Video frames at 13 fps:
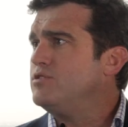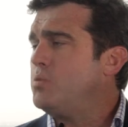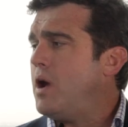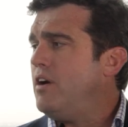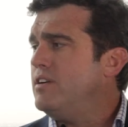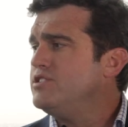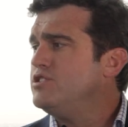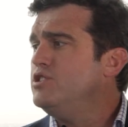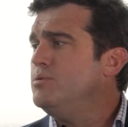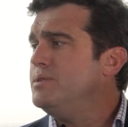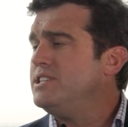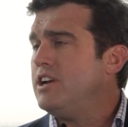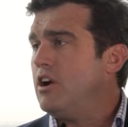well as new
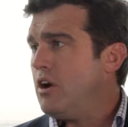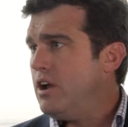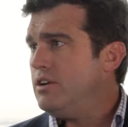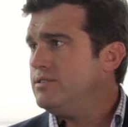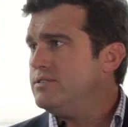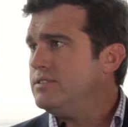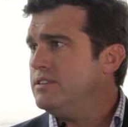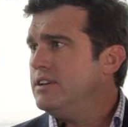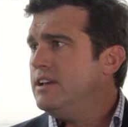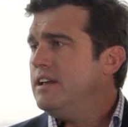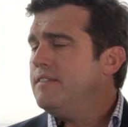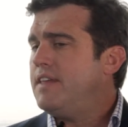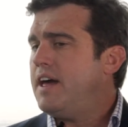materials
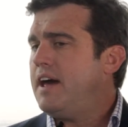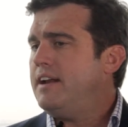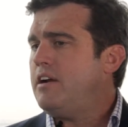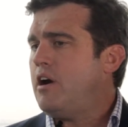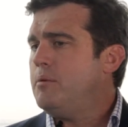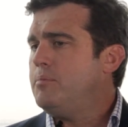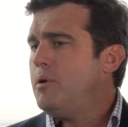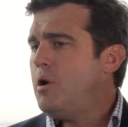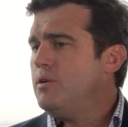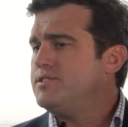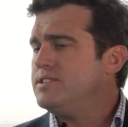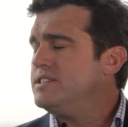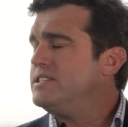that are
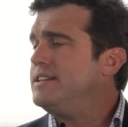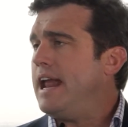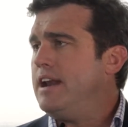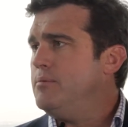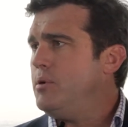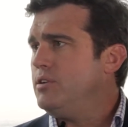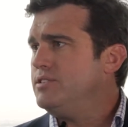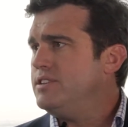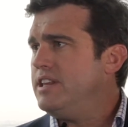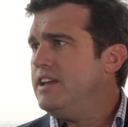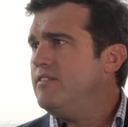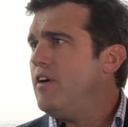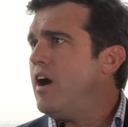both sustainable to
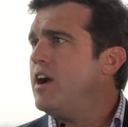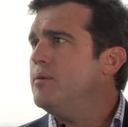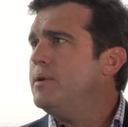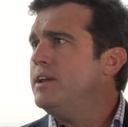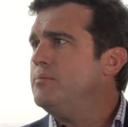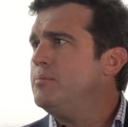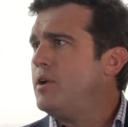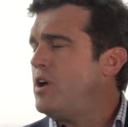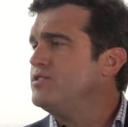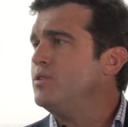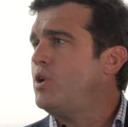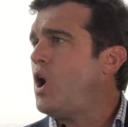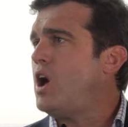the environment but
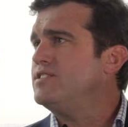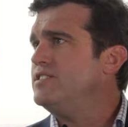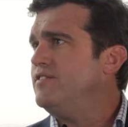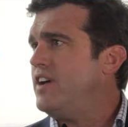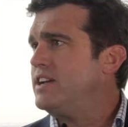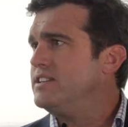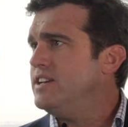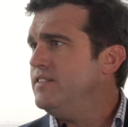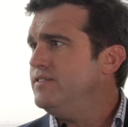also cost effective.